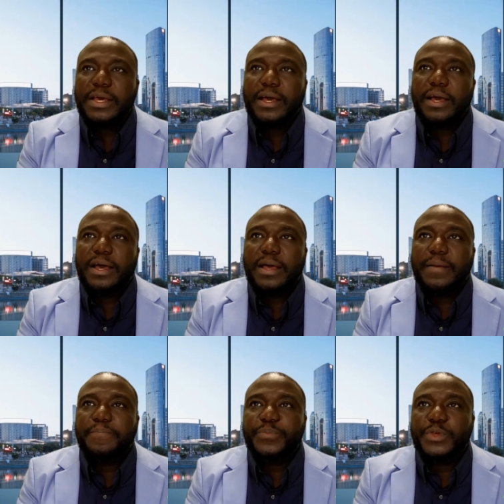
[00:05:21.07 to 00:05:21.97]

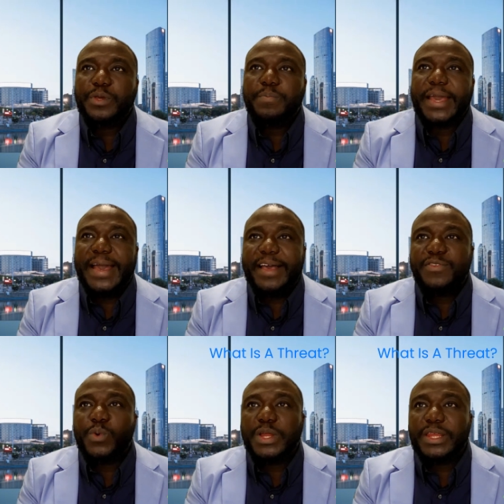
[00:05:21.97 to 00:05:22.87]
Um, you could be
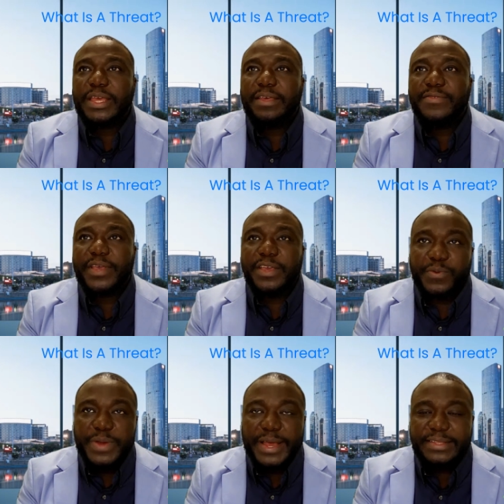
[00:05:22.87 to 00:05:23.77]
asked, what is a
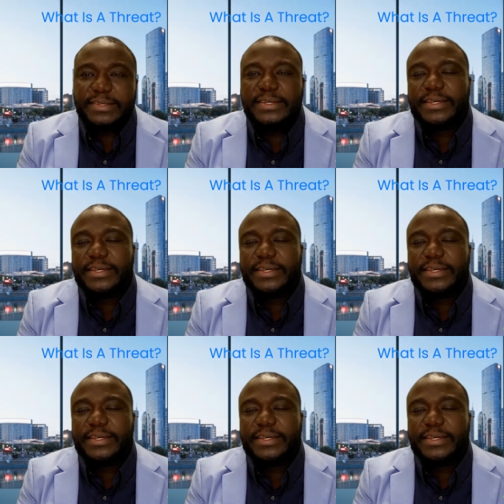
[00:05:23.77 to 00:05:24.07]
threat?